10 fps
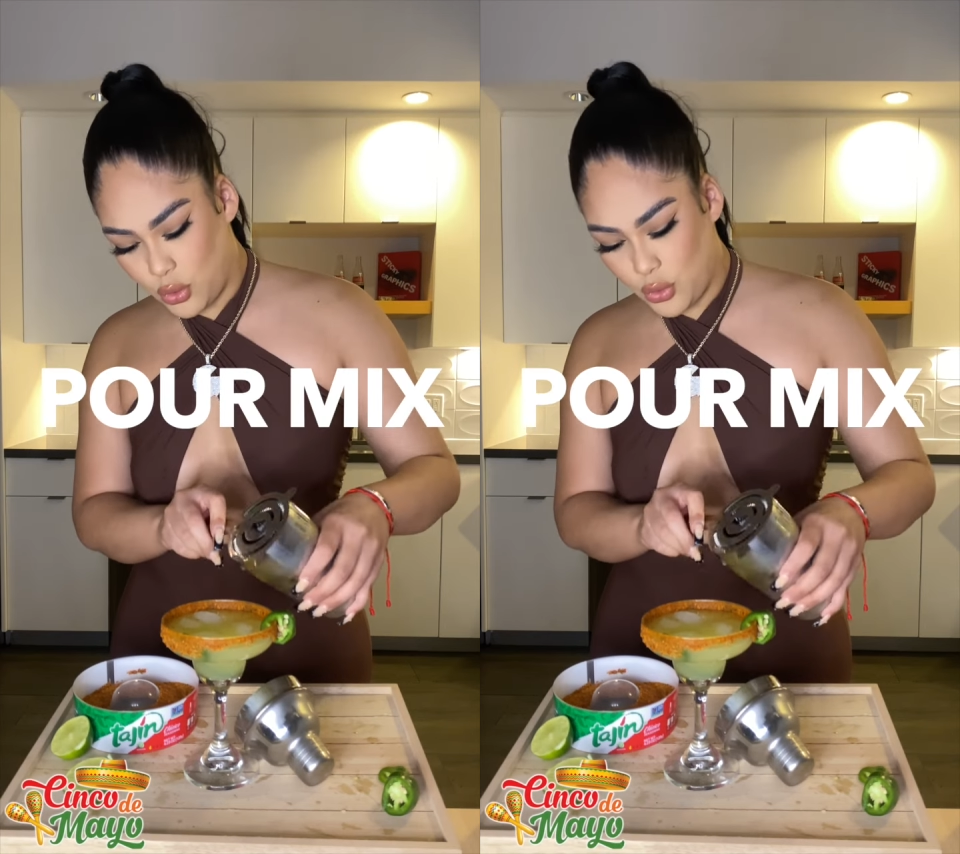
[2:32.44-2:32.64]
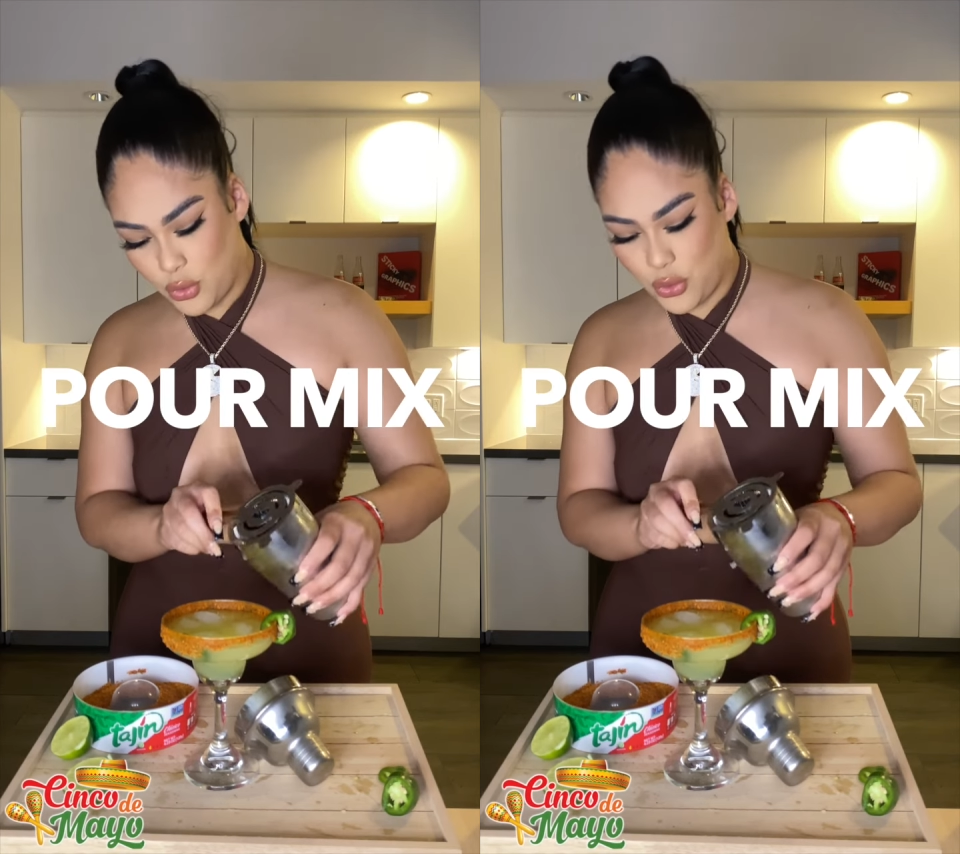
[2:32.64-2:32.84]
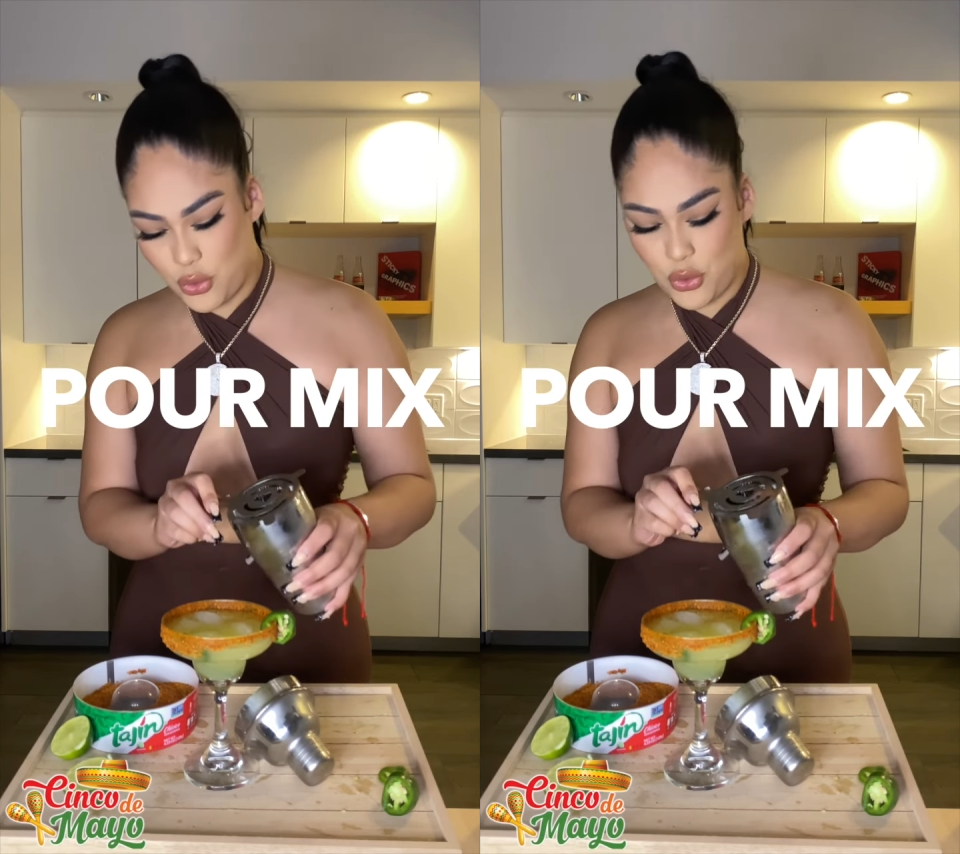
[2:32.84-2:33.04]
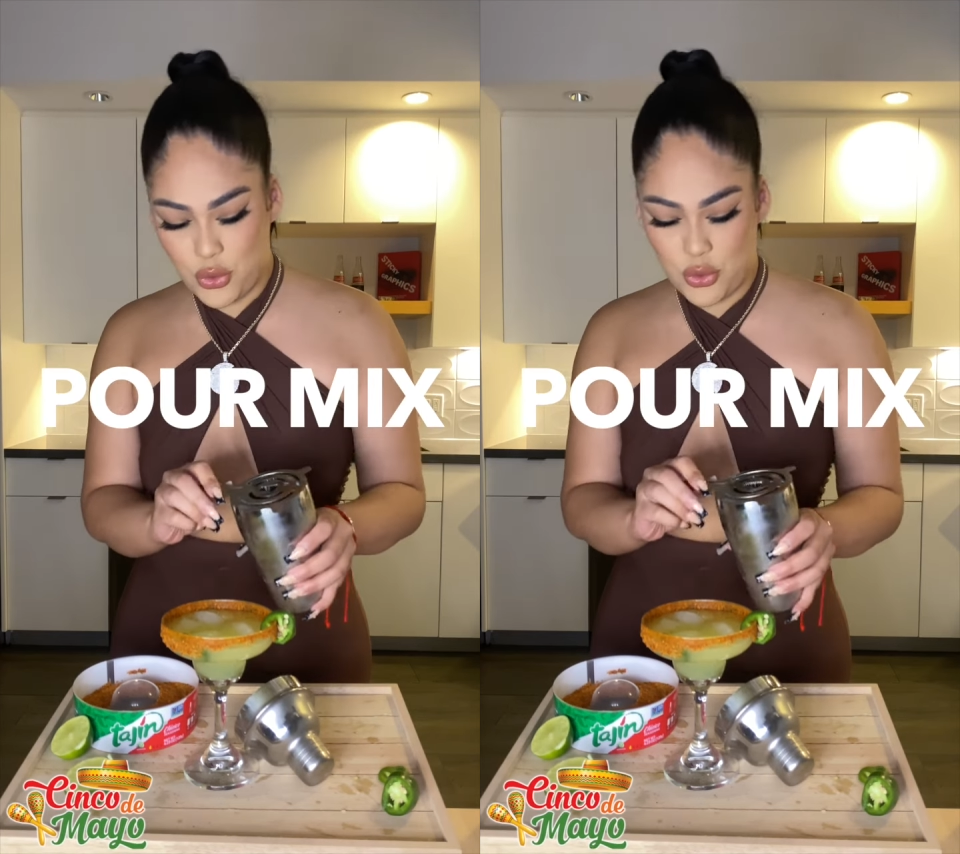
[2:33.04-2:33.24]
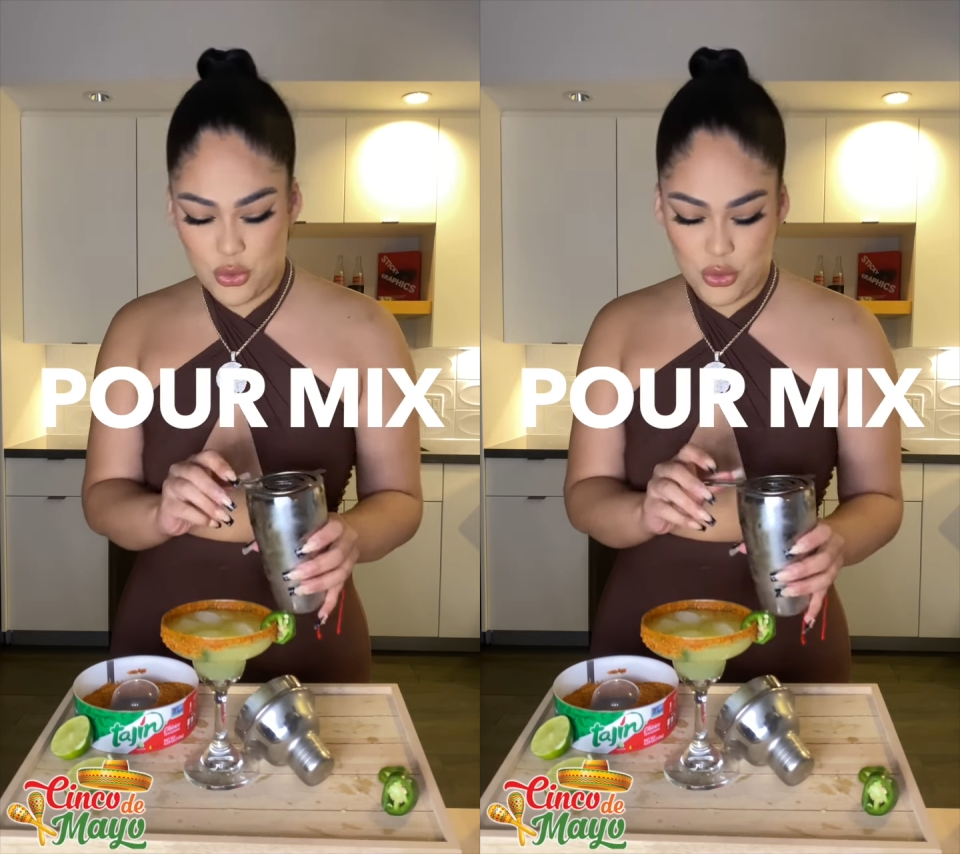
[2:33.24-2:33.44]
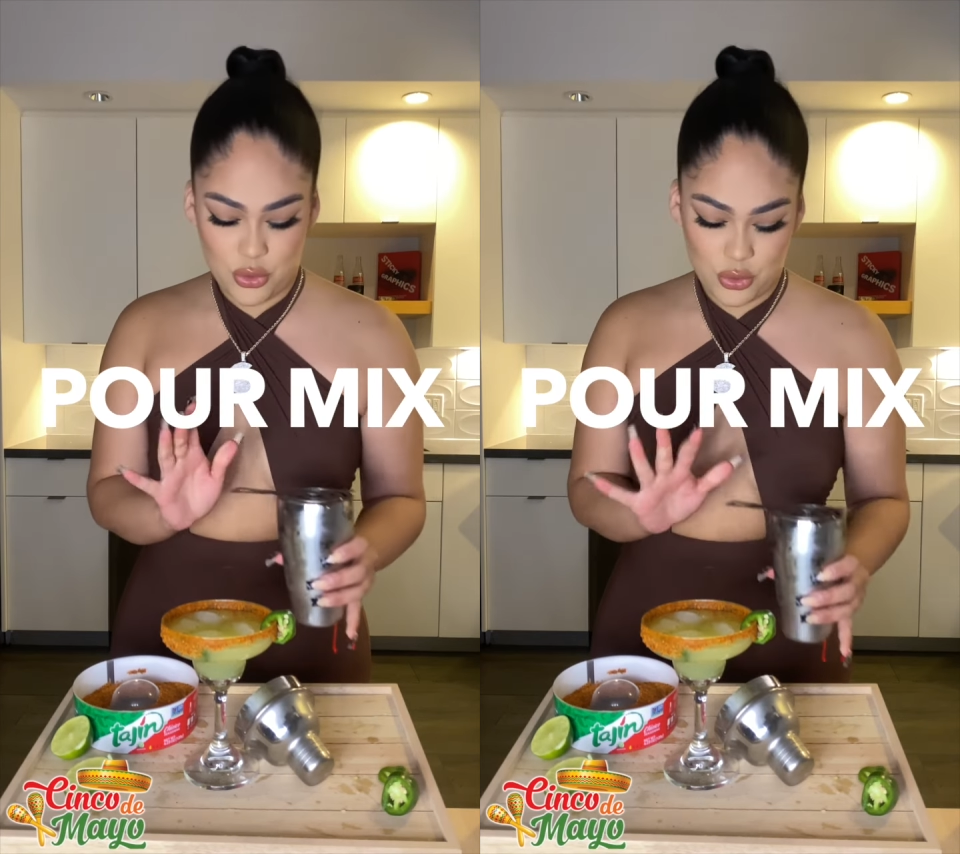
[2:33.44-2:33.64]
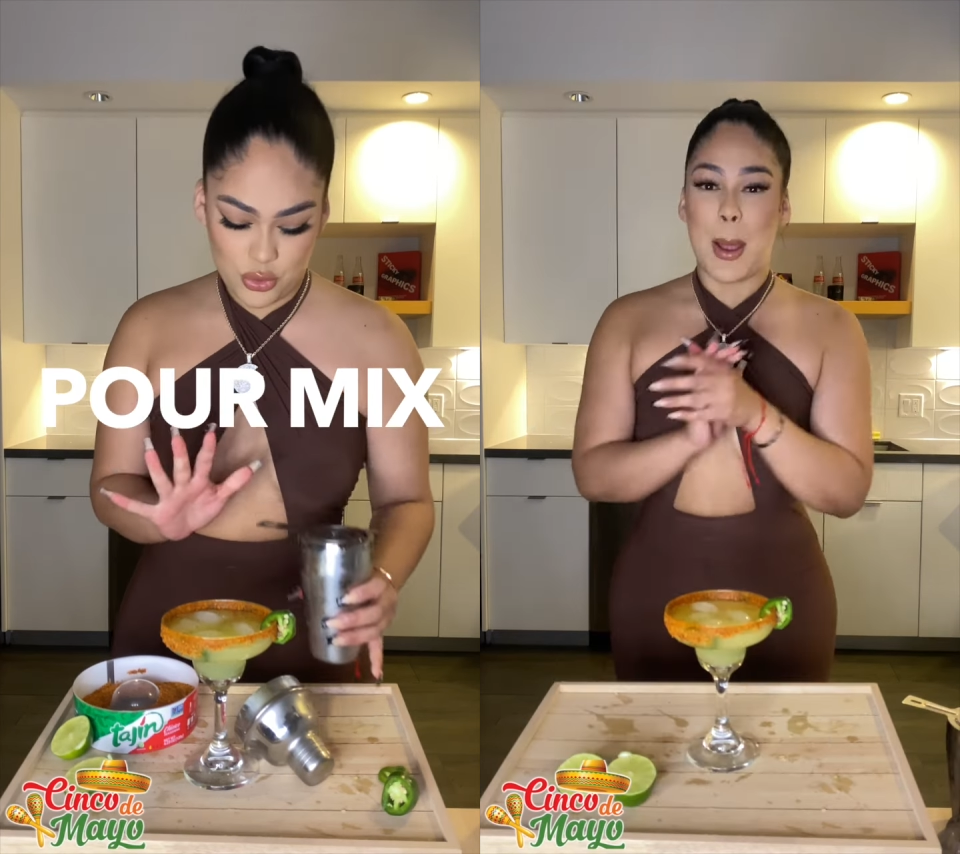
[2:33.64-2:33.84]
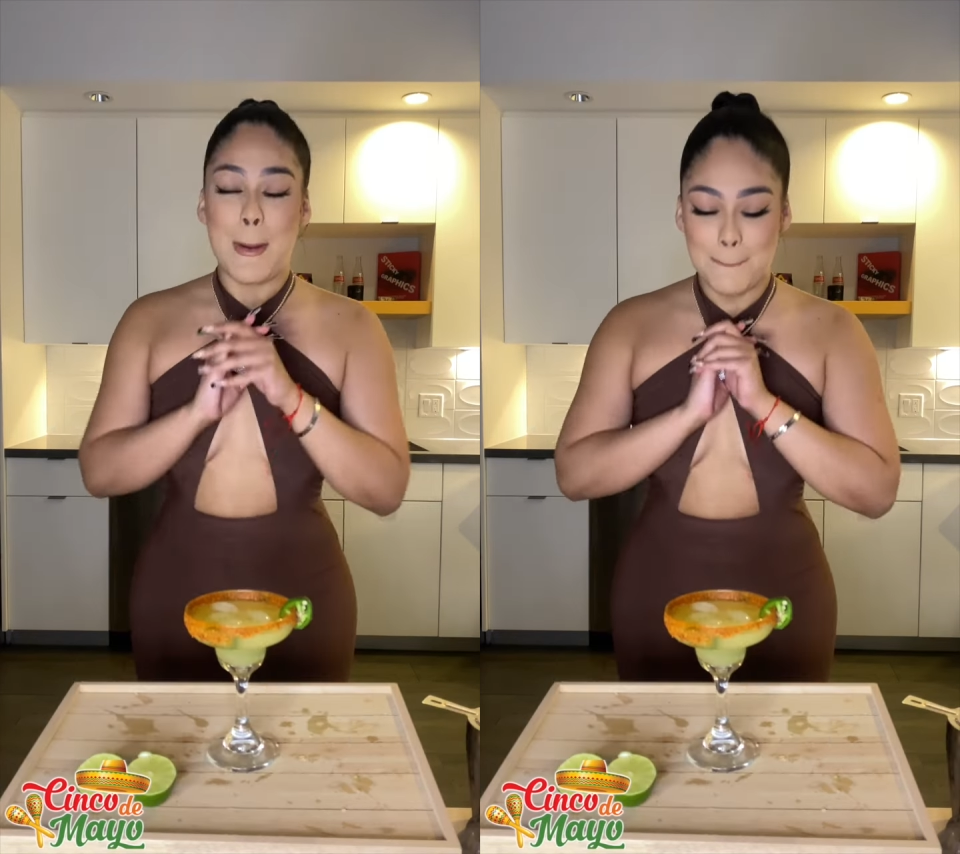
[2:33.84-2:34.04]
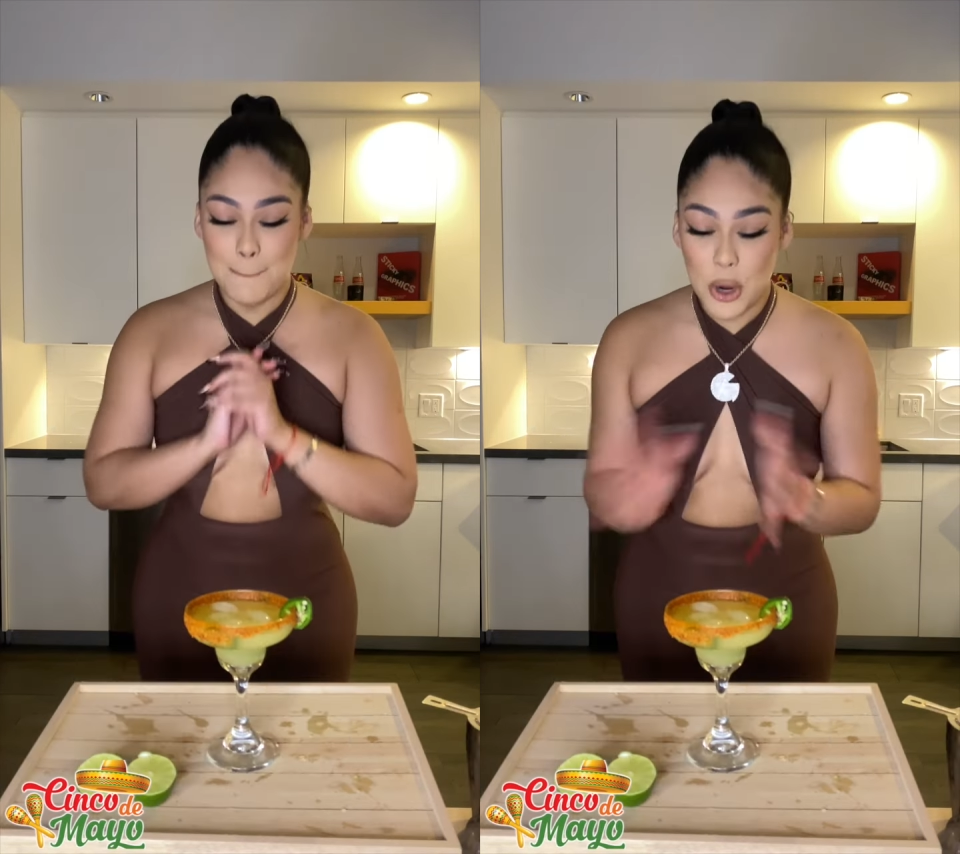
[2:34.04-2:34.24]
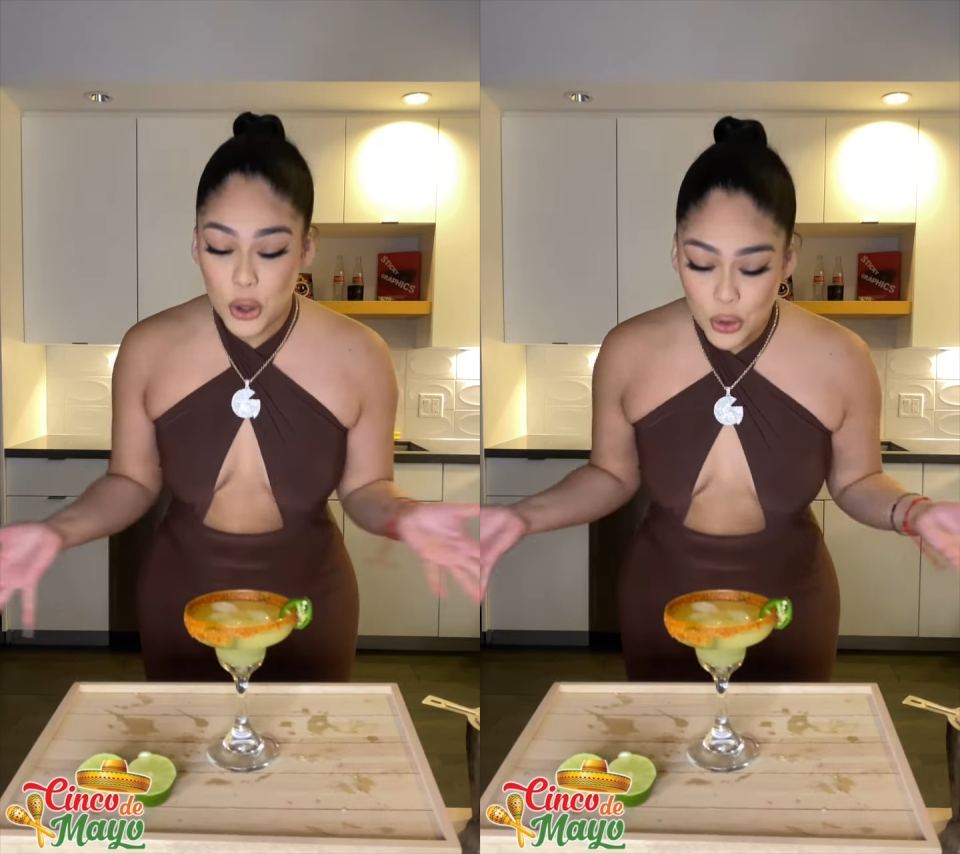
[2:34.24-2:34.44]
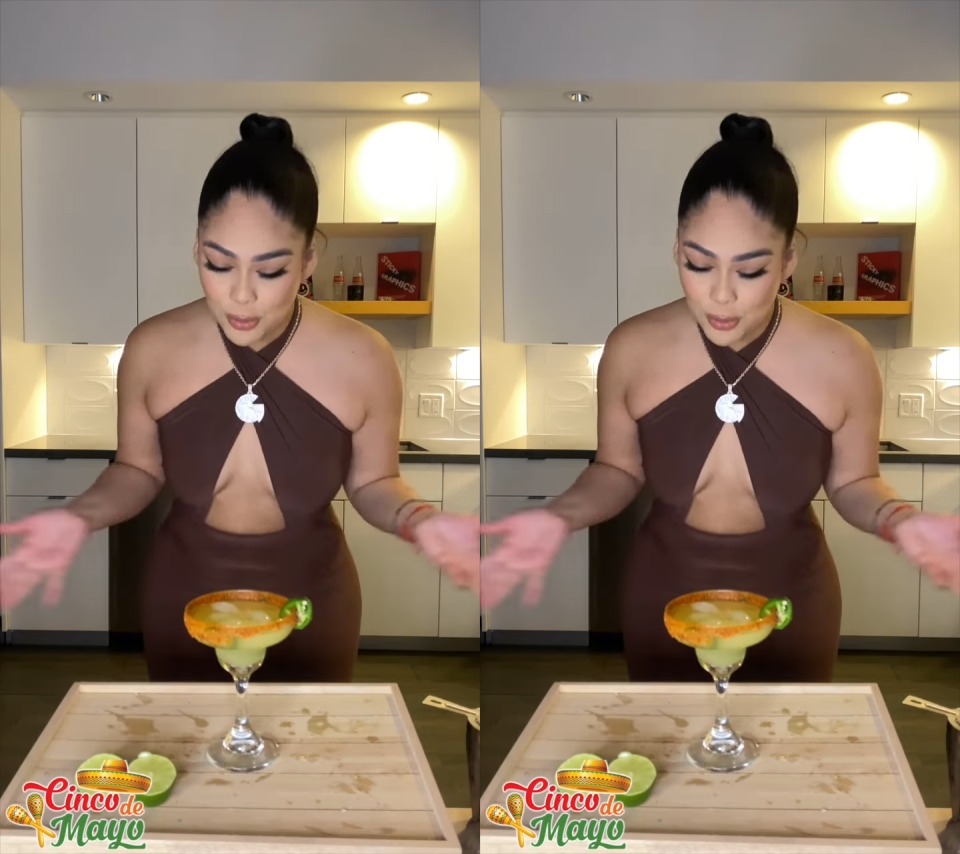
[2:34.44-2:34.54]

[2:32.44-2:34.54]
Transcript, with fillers: Ooh. Boom,